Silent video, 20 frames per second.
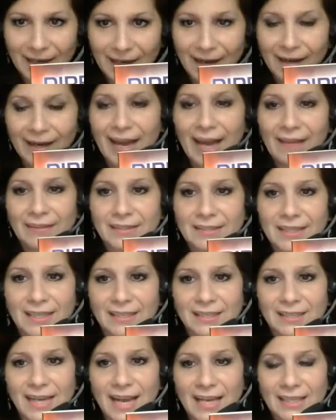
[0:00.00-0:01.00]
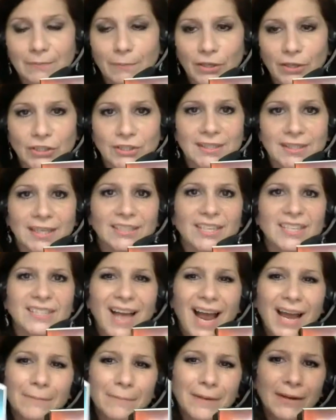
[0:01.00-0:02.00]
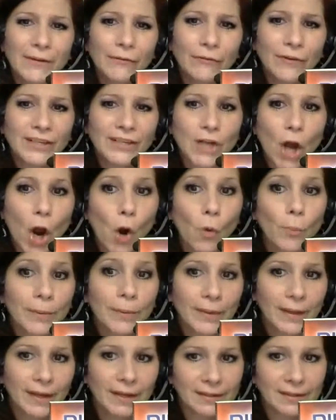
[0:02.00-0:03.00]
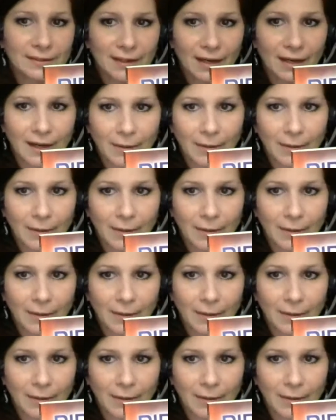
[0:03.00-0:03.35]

Kathy says yes. Marcia said yes. I'd be afraid to open this.